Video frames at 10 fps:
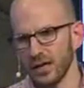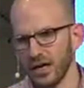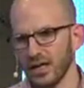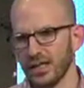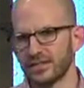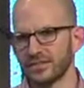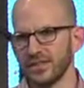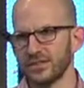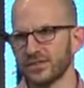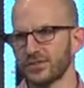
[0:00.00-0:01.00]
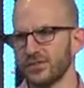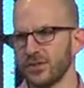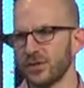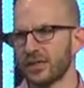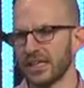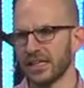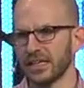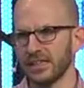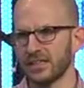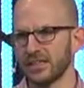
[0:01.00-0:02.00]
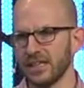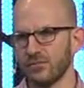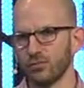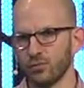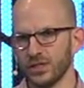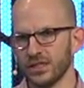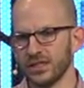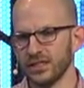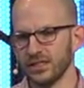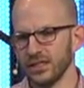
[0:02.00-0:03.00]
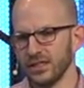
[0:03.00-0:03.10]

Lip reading: It can get really